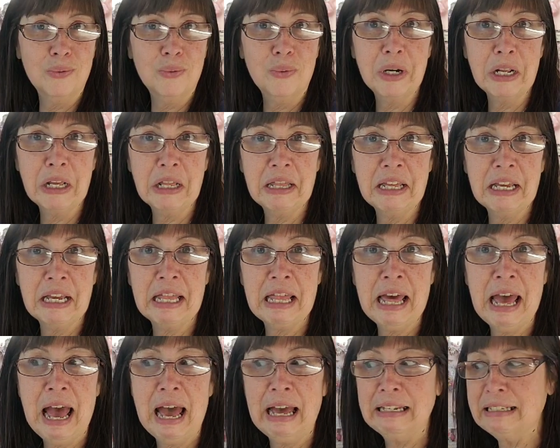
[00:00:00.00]
What do you think of
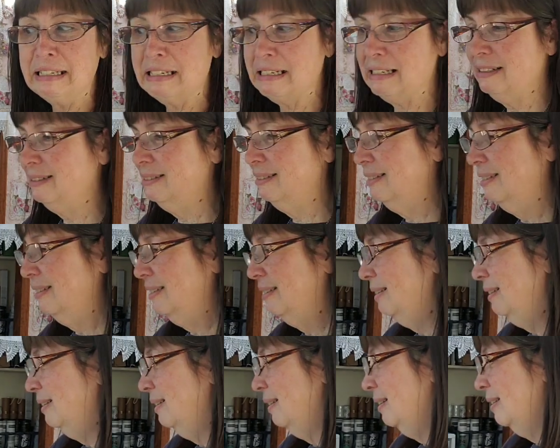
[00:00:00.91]
that?
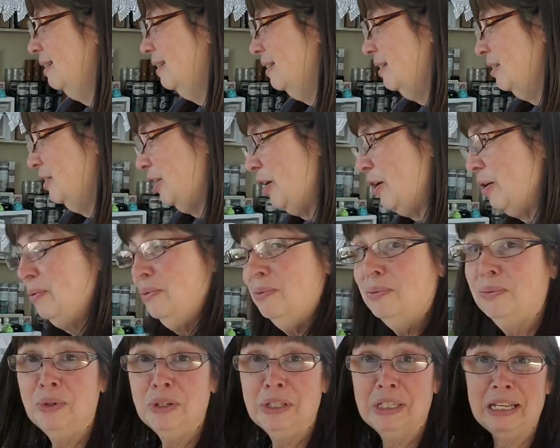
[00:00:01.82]
So
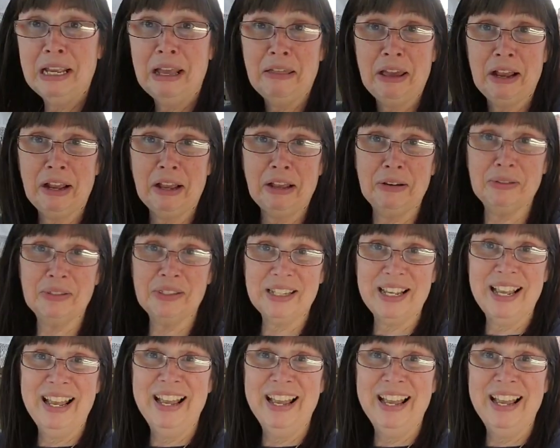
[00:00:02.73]
we'll see how that goes.